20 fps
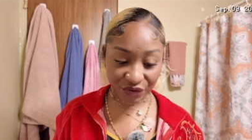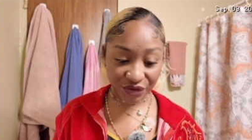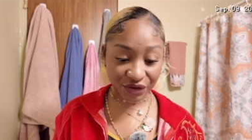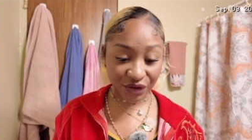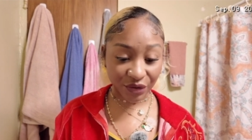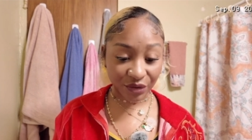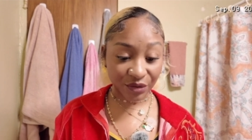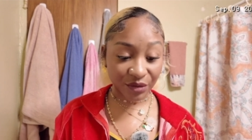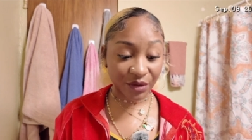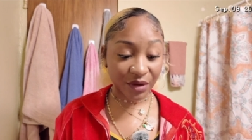
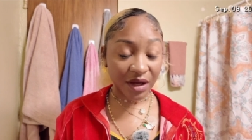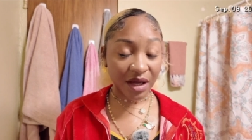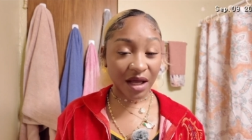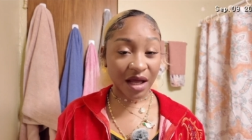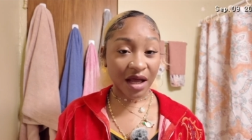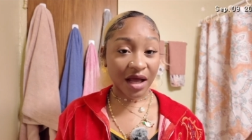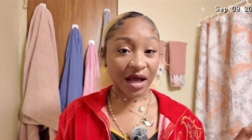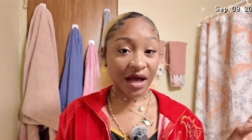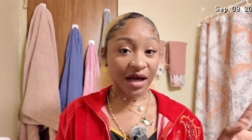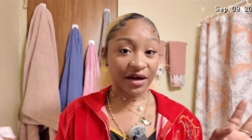So
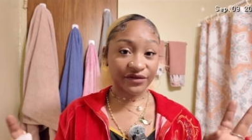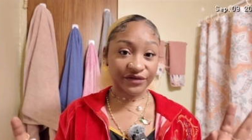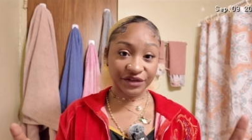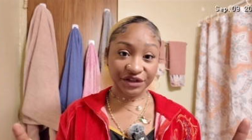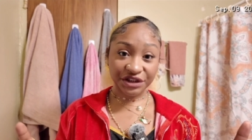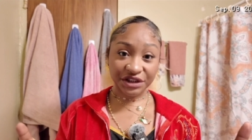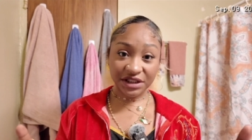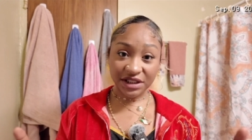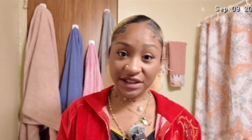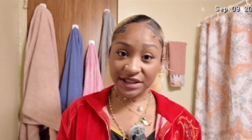
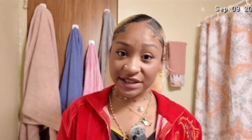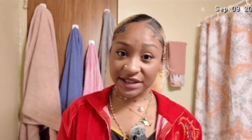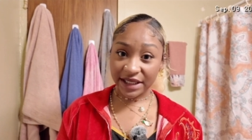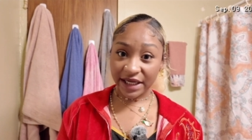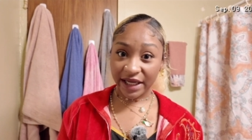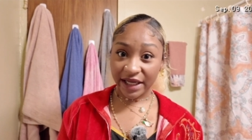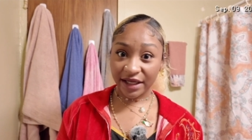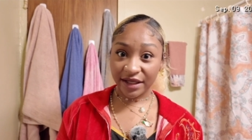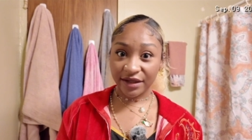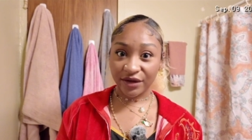officially
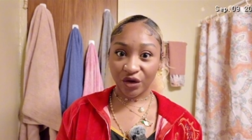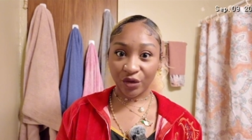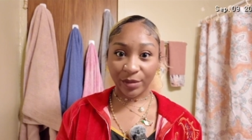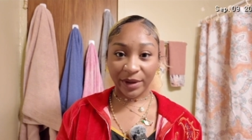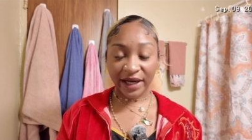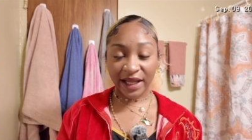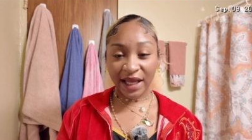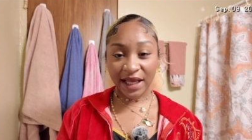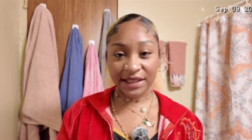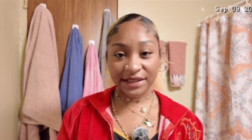today.
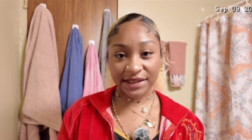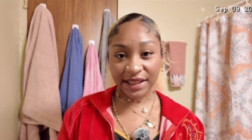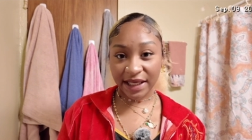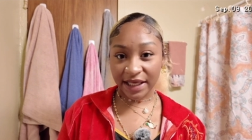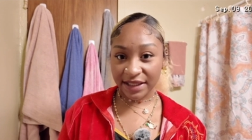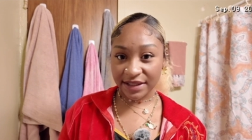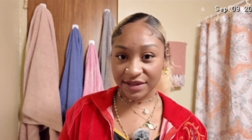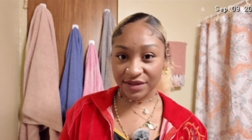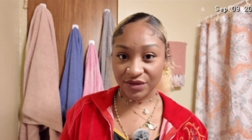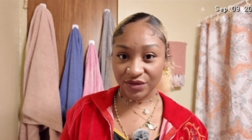Nobody has
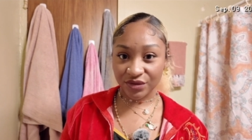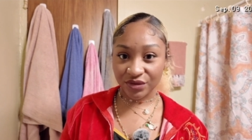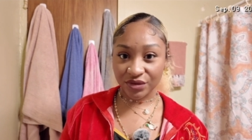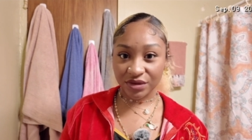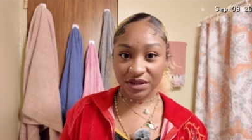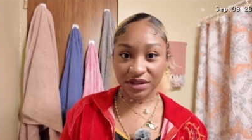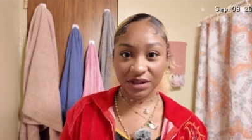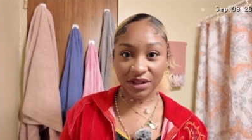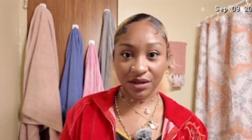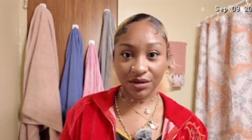canceled,
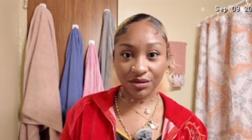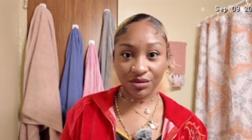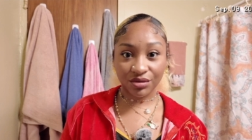so